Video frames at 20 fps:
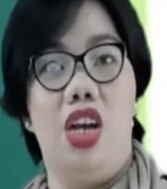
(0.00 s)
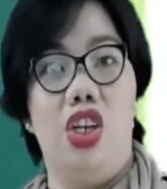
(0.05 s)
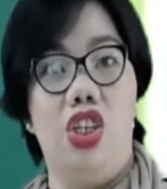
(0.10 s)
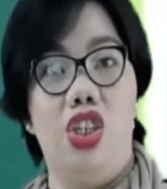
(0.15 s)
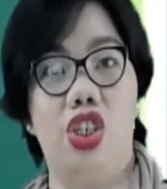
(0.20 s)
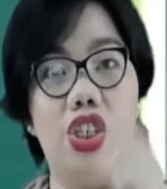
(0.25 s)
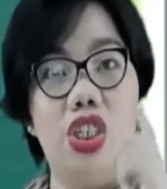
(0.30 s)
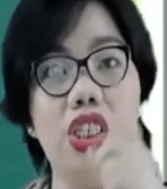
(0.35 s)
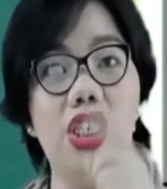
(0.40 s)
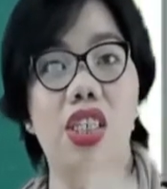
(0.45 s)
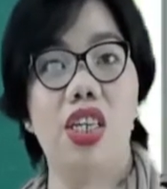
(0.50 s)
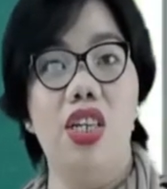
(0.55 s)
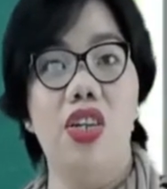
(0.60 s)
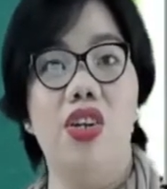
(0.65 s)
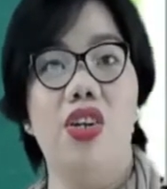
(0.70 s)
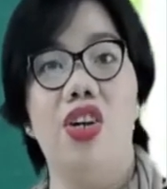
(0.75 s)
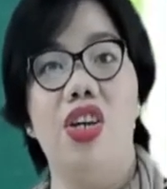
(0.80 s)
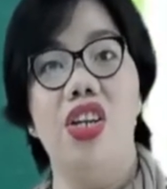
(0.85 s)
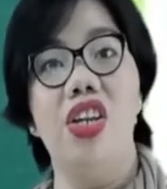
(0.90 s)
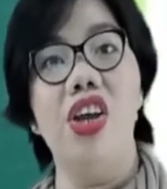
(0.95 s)
Just
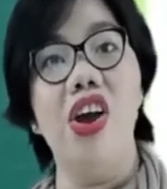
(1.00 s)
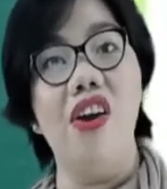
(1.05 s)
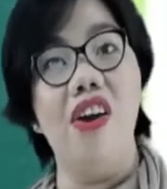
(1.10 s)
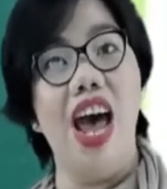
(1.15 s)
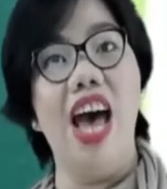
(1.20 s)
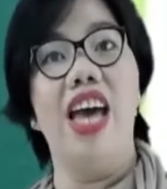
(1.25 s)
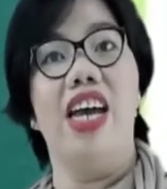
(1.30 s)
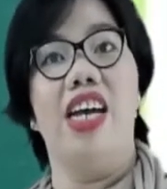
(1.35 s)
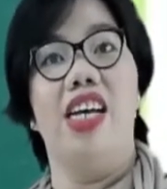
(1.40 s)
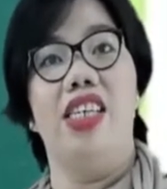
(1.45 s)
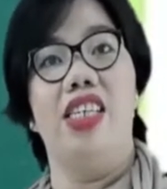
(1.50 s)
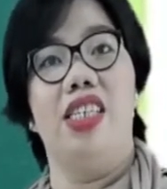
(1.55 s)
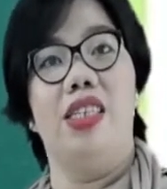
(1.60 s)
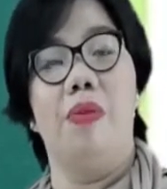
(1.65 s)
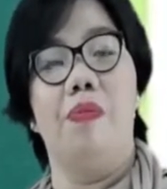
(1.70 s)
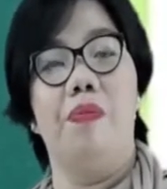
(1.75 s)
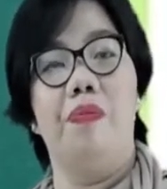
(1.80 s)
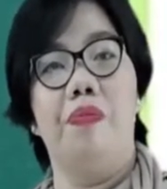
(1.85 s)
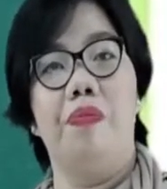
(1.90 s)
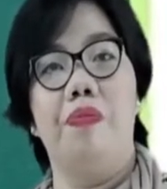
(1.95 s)
look on their eyes.
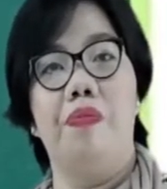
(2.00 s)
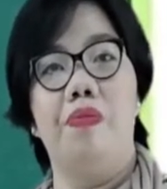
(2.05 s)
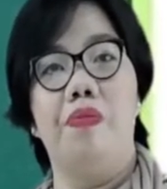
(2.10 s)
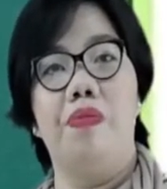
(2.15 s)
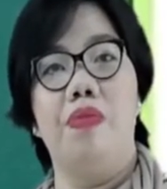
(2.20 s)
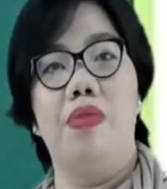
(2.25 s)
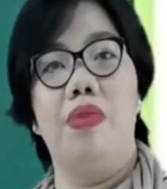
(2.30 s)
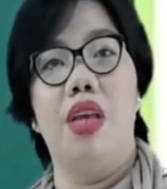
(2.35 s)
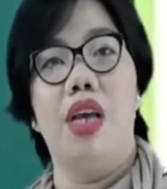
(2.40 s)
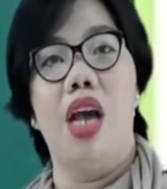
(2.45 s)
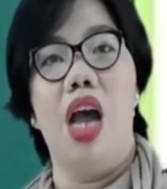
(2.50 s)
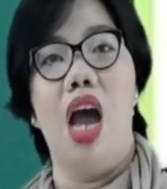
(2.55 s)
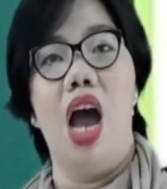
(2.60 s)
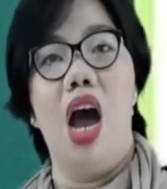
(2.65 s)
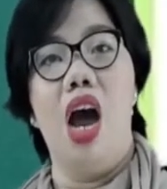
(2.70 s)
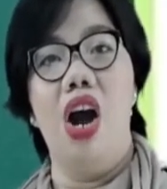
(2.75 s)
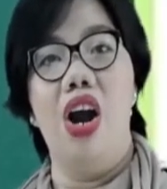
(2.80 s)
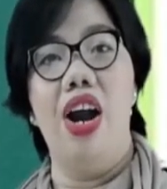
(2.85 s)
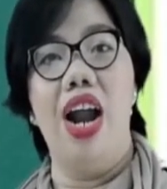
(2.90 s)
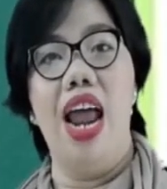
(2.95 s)

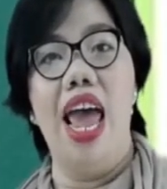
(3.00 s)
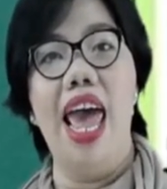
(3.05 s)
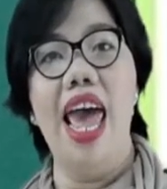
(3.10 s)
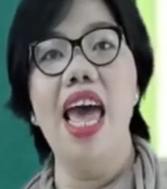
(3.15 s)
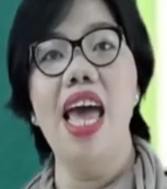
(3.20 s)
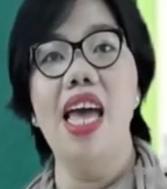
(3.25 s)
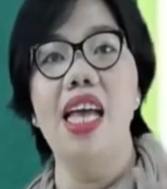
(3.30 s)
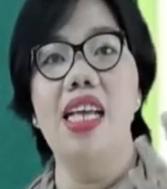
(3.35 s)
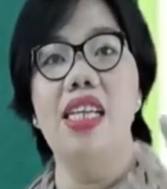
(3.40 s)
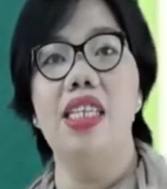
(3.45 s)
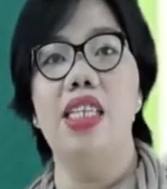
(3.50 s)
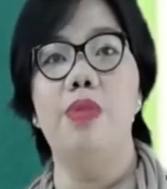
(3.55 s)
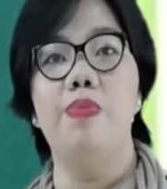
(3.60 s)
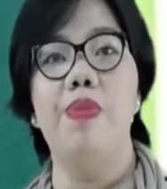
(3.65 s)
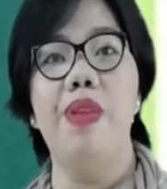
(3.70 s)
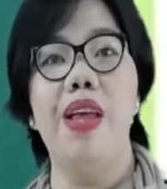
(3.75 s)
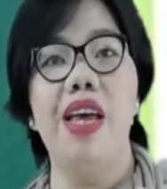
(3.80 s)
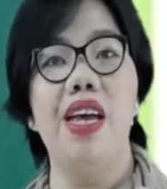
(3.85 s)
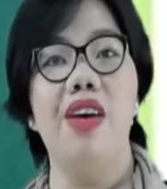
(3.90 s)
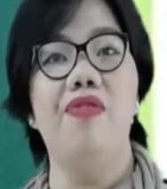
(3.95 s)
Our hands play a